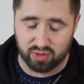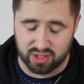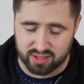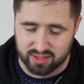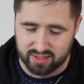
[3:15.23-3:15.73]
which
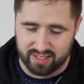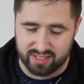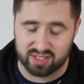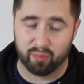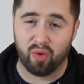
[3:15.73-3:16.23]
is
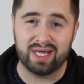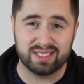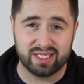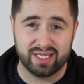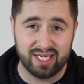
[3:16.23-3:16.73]

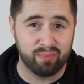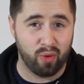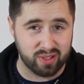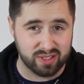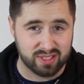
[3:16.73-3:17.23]
surprisingly
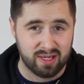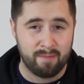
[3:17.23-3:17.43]
important